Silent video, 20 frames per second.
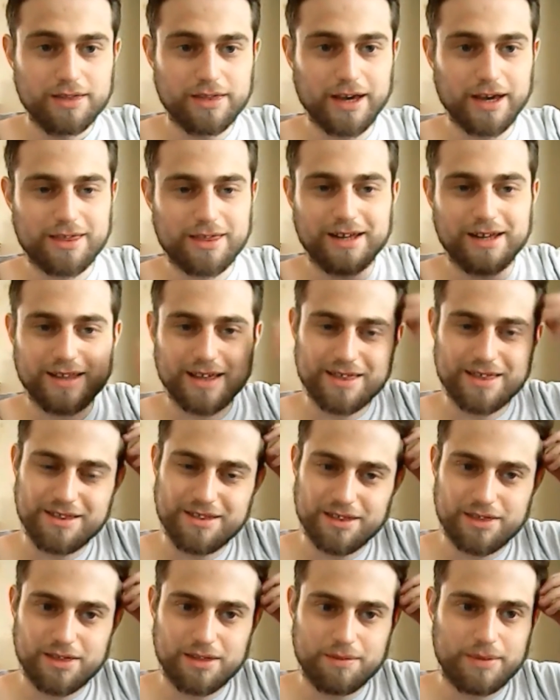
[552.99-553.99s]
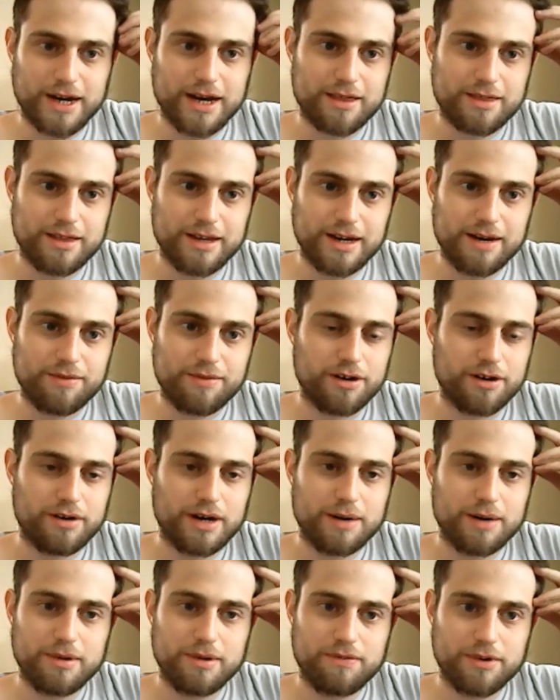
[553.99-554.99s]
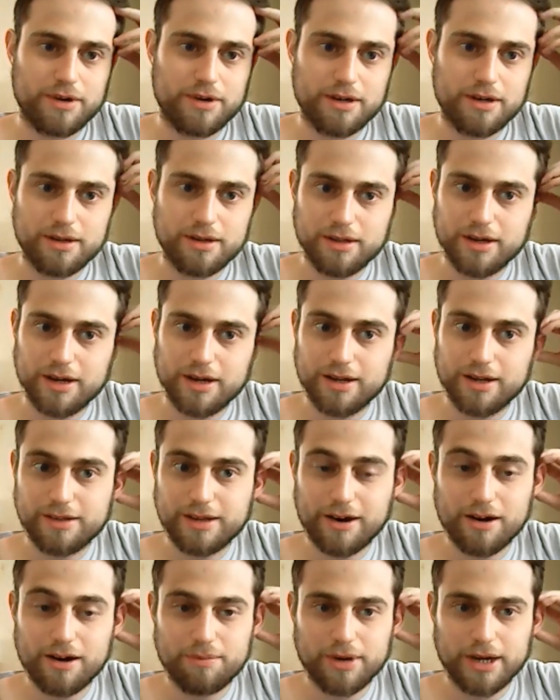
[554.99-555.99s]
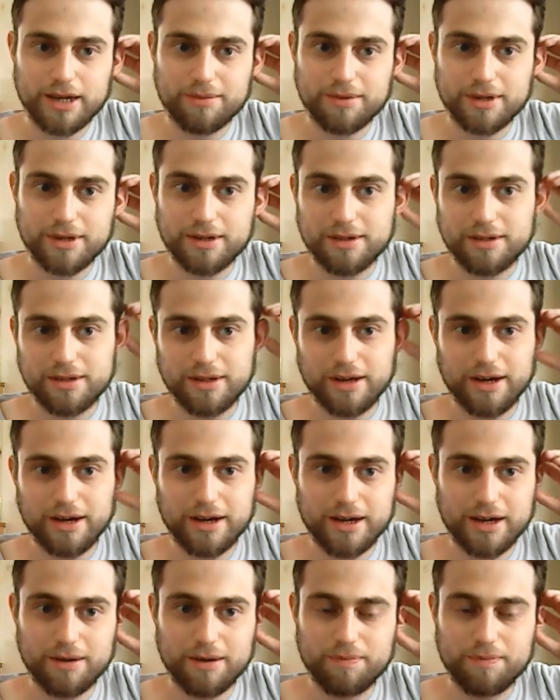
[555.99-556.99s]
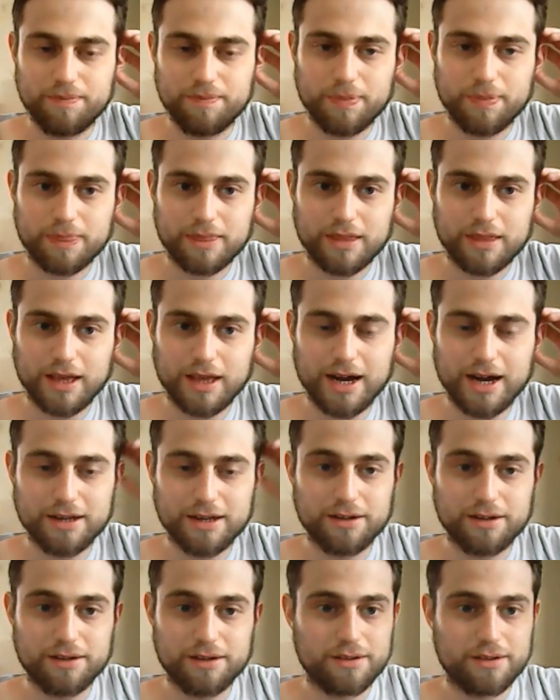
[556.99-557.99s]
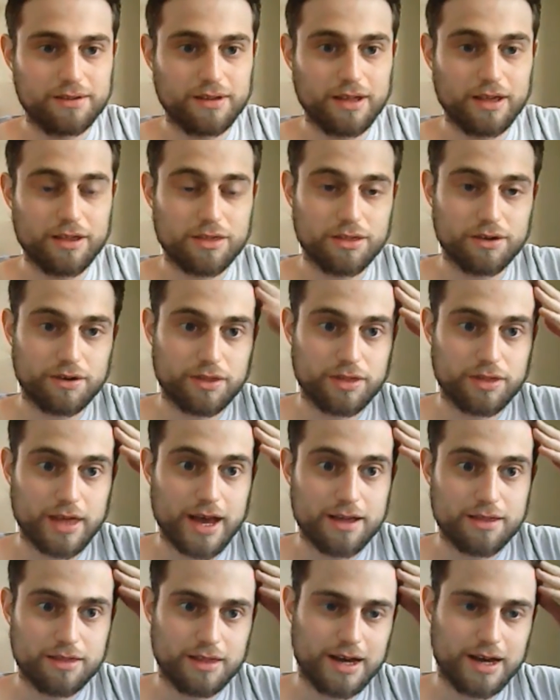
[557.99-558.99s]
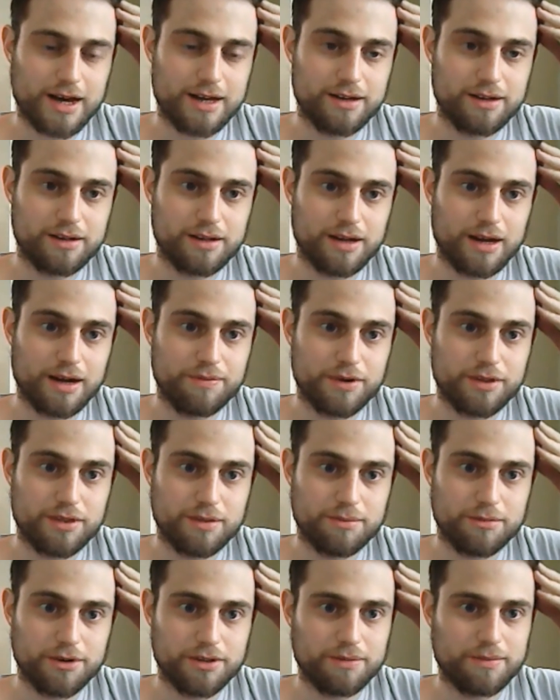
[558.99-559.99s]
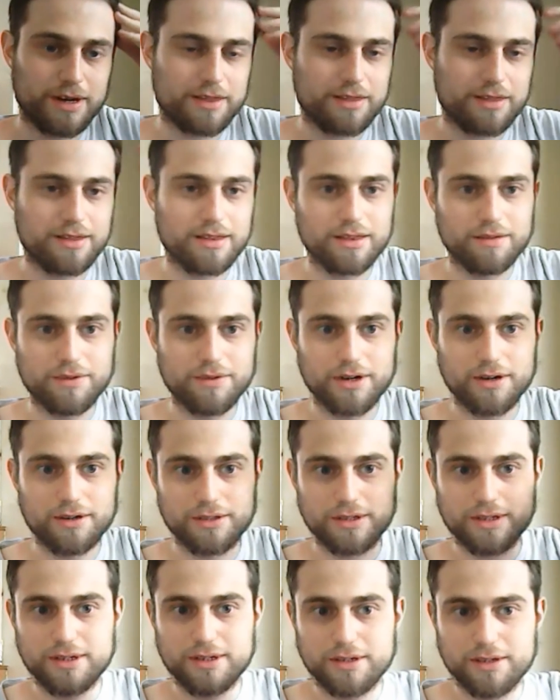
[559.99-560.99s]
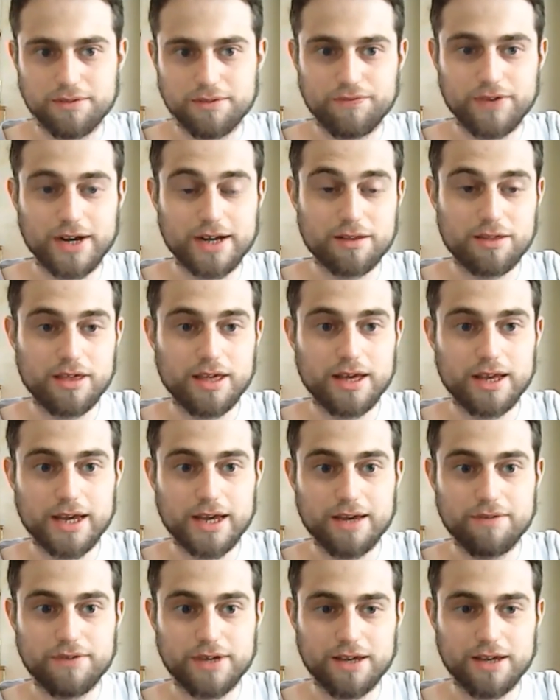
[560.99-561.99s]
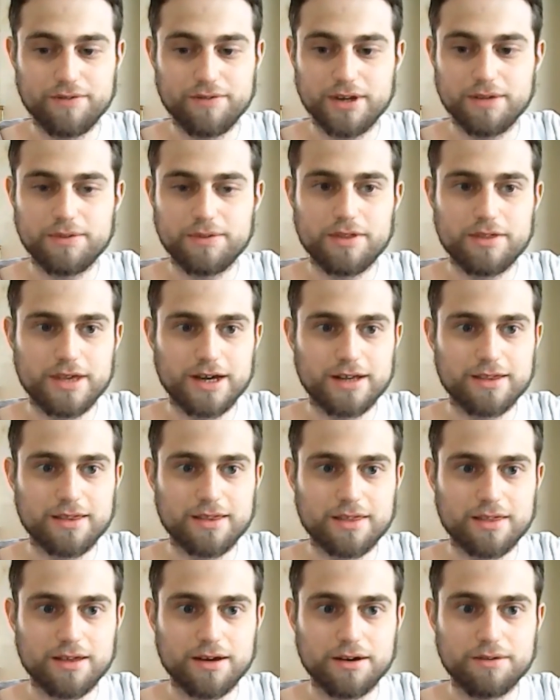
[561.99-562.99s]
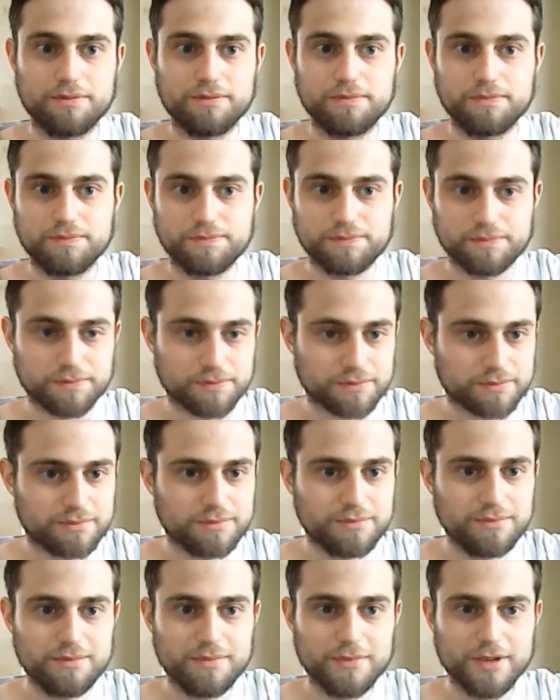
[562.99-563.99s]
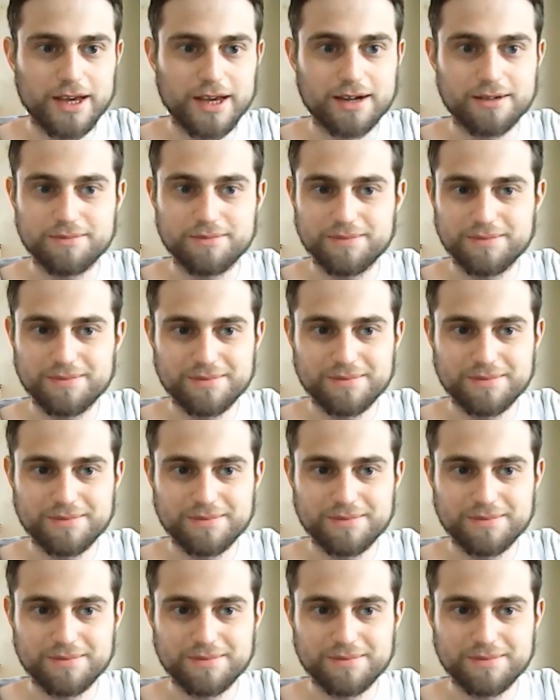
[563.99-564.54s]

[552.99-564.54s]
days like this are just the best, and I'm so happy for uh, Derrick Bateman um, and his success, and I wish him all the best in the world, and thank TNA for giving him this chance. So, yeah.